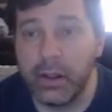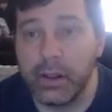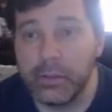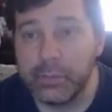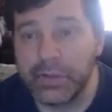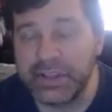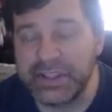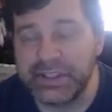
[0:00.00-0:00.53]

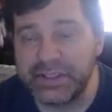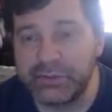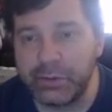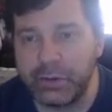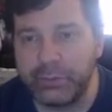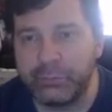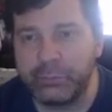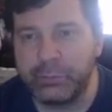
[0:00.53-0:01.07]
But this is sort
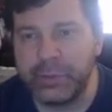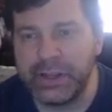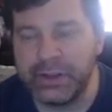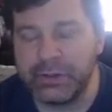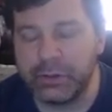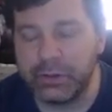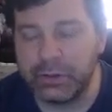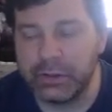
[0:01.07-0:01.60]
of
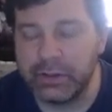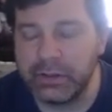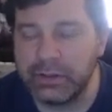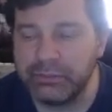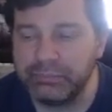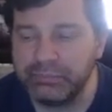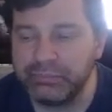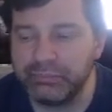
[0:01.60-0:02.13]
wheel
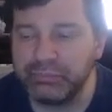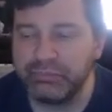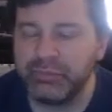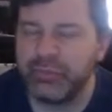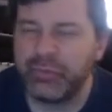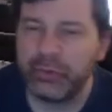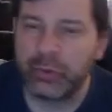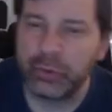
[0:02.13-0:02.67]

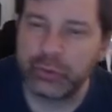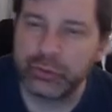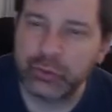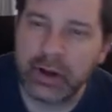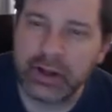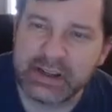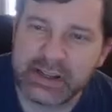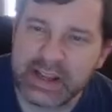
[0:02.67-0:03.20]

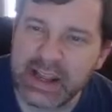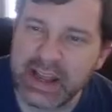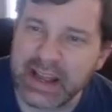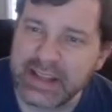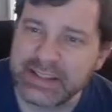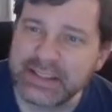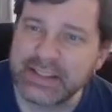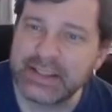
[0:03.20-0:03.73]

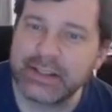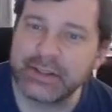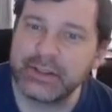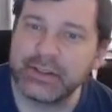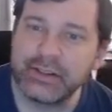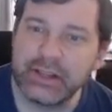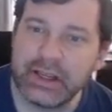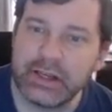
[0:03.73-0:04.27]
Voltron-esque
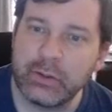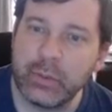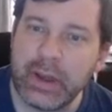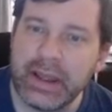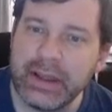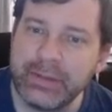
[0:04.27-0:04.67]
in a way.